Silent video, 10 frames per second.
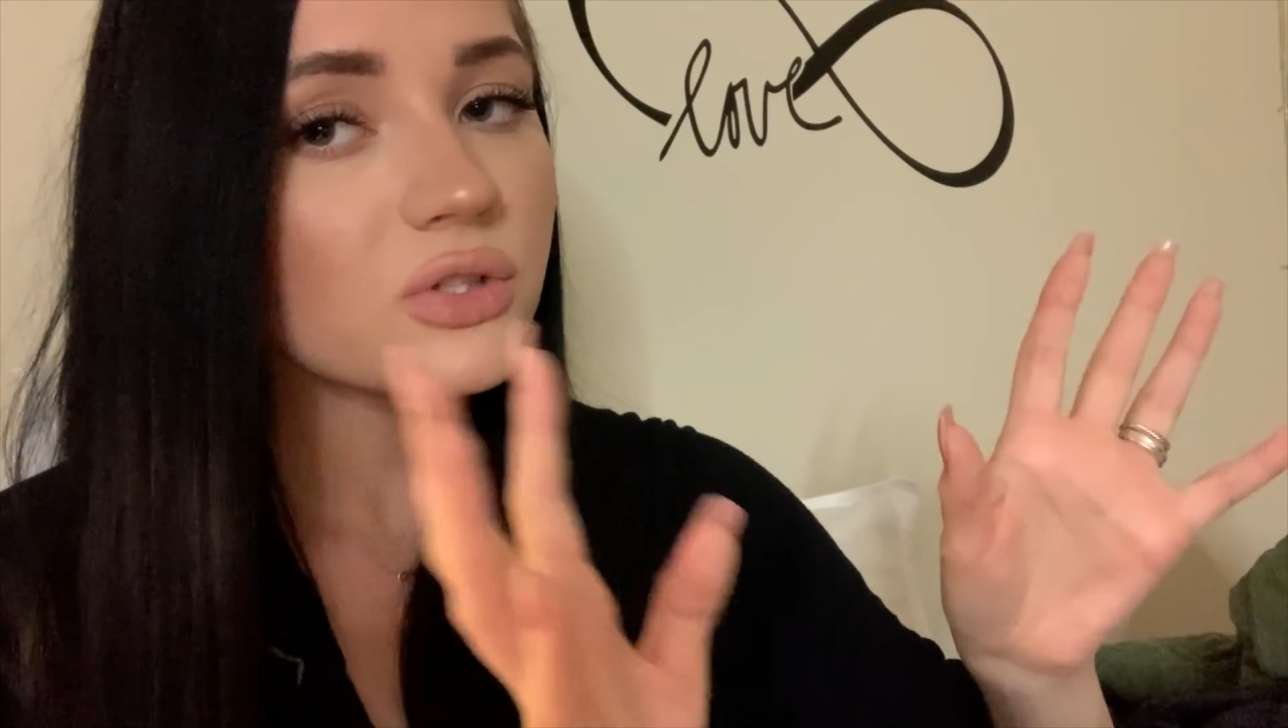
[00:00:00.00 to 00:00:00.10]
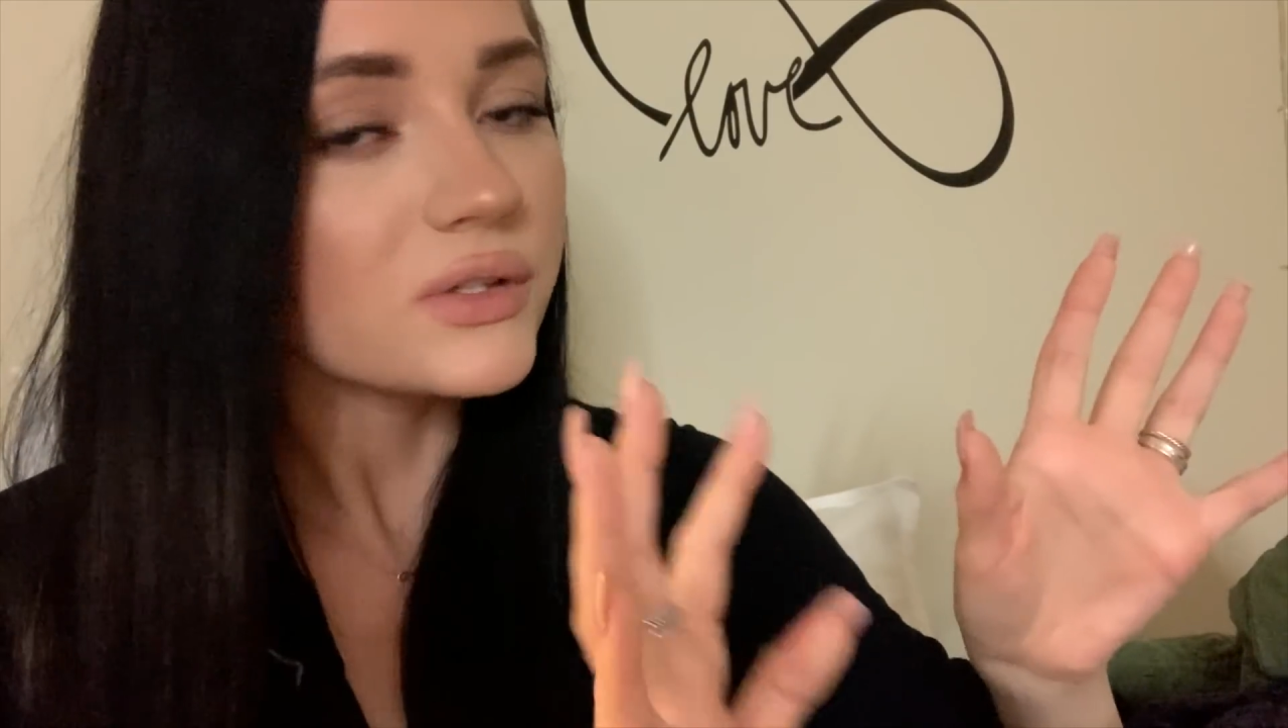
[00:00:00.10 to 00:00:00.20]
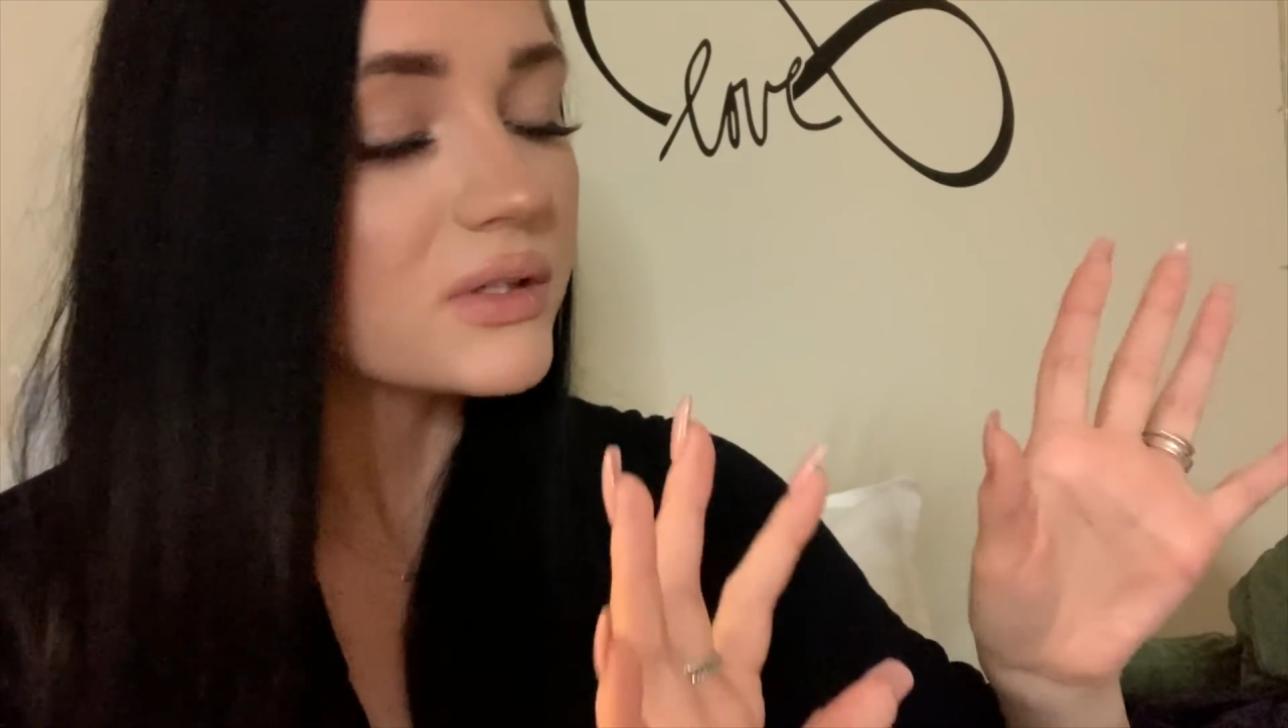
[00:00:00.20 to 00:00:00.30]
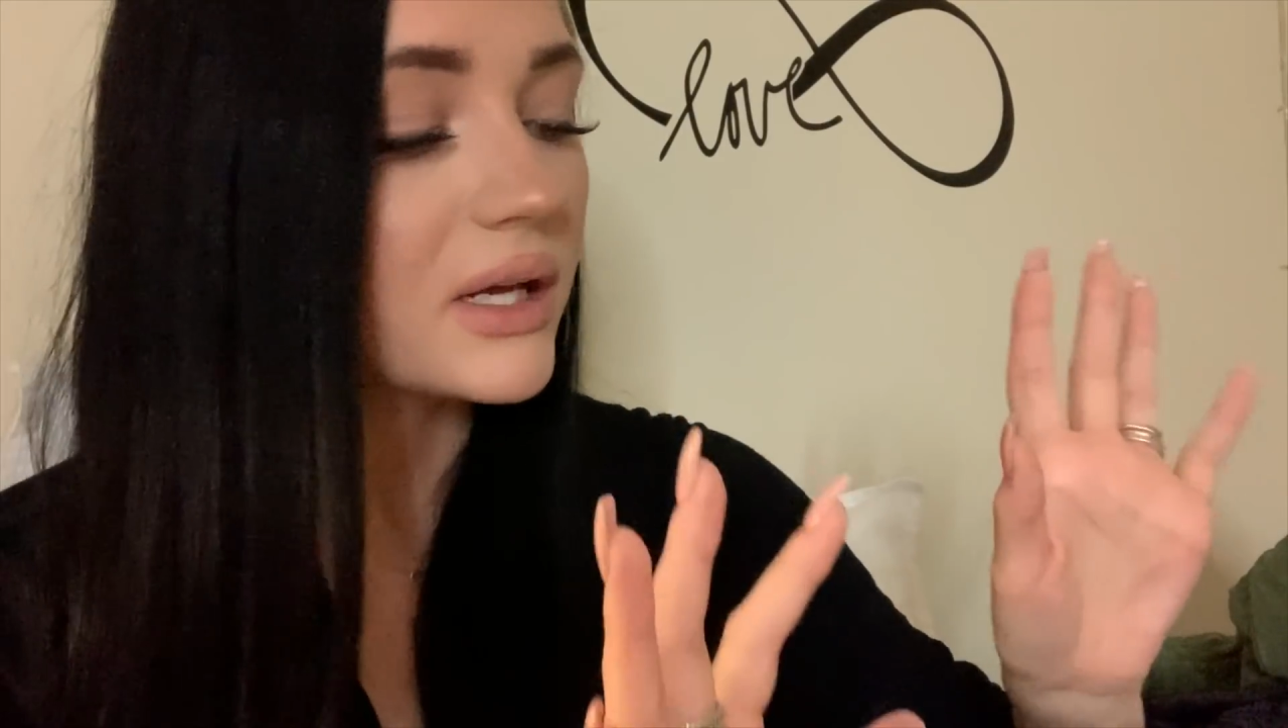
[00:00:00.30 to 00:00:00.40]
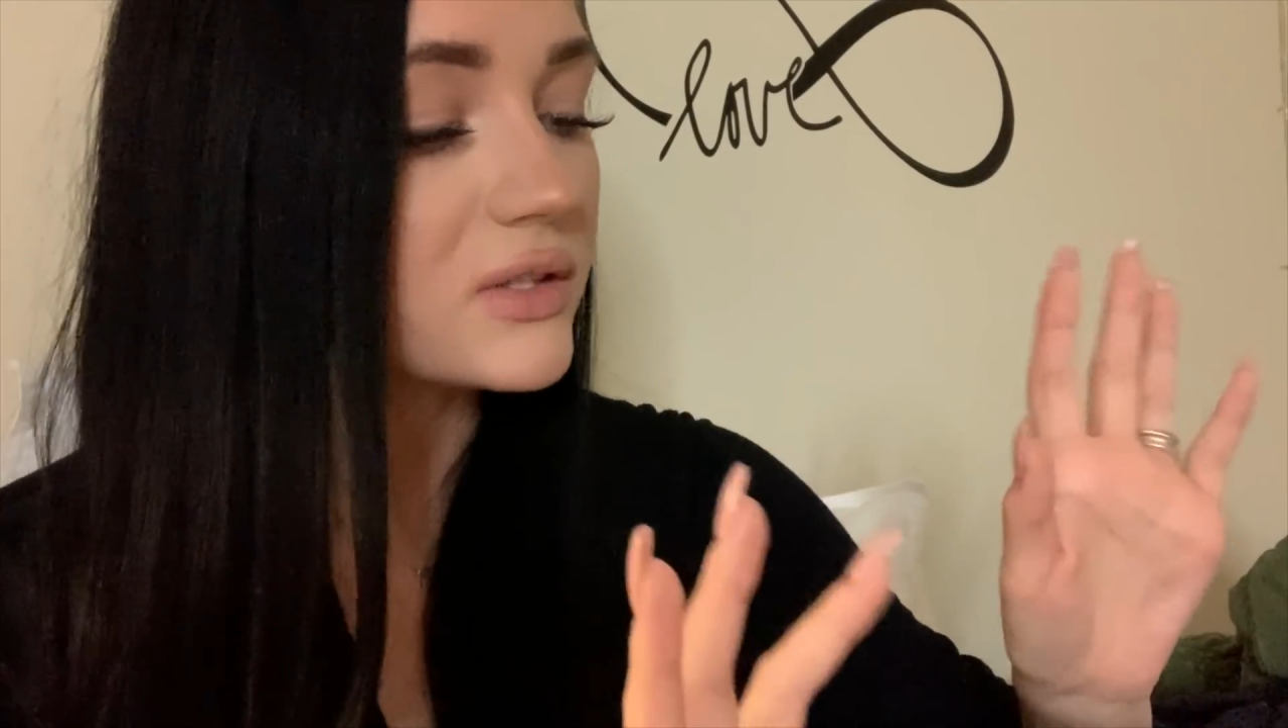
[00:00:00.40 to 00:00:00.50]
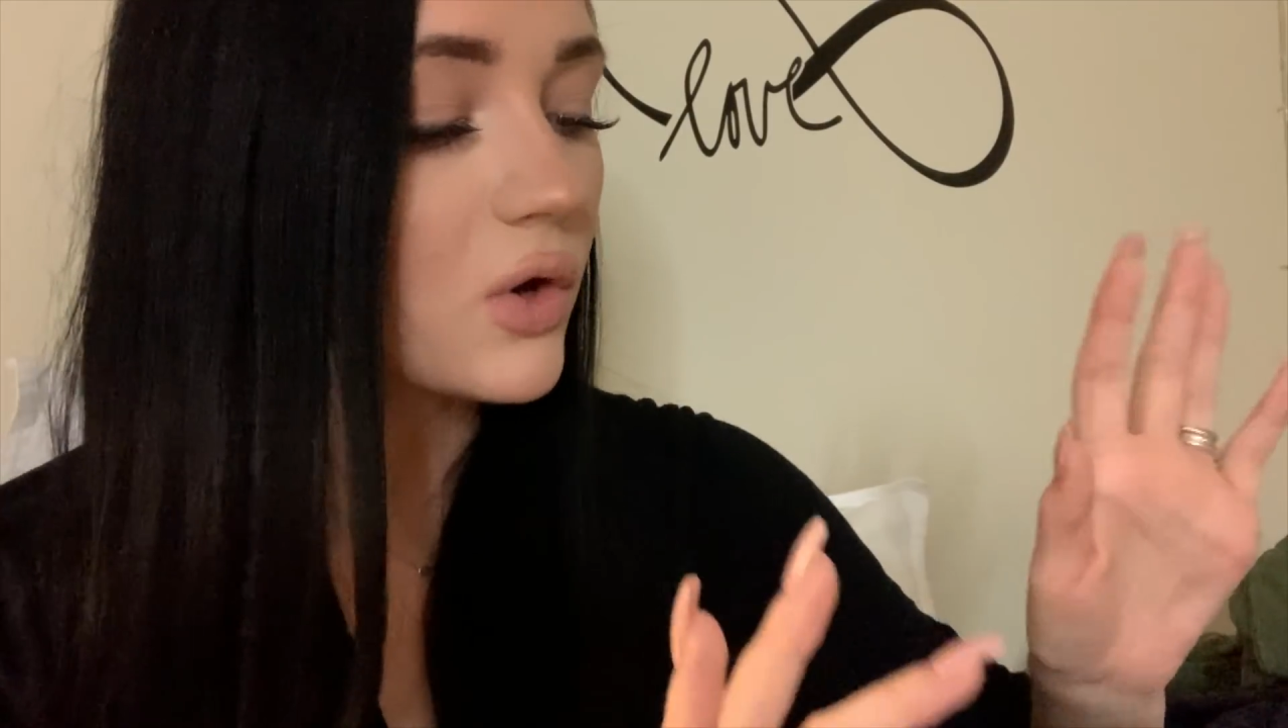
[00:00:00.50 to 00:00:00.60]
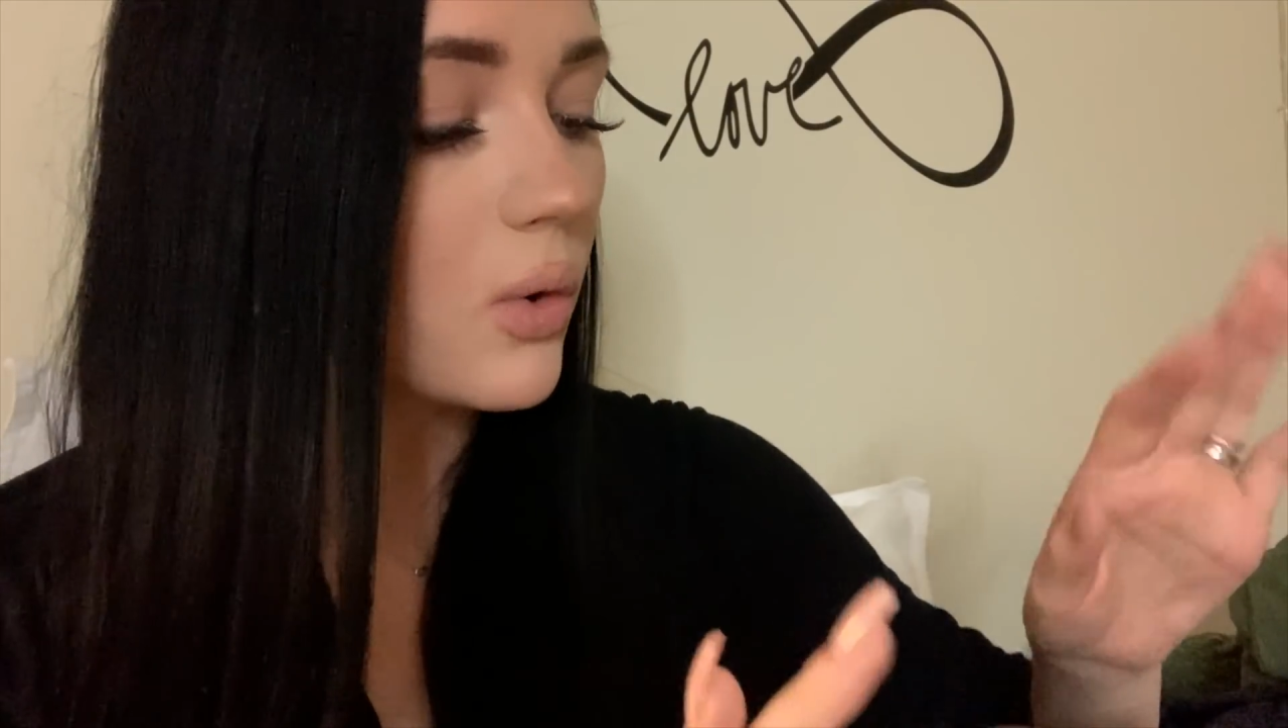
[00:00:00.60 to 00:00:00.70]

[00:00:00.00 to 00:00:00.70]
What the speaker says: just has